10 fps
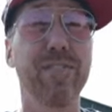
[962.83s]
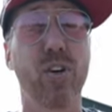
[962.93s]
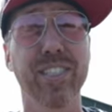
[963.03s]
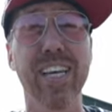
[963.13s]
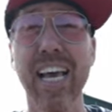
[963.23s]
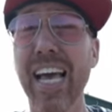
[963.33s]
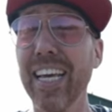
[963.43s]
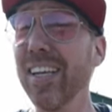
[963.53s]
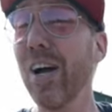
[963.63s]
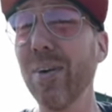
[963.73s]
And of course,
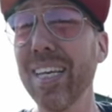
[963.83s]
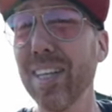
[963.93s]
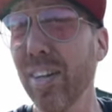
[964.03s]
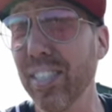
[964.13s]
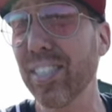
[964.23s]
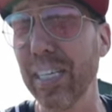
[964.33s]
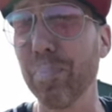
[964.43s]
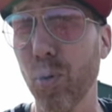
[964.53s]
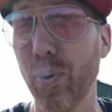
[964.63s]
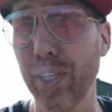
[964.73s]
you know, it looks
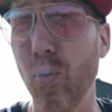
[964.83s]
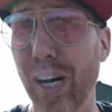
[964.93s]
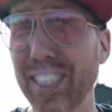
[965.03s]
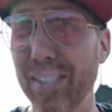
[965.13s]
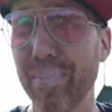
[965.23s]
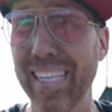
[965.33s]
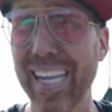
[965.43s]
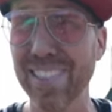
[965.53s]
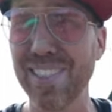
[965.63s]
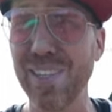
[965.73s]
simple when you watch somebody
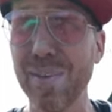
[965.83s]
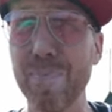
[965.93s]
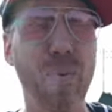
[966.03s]
else do it,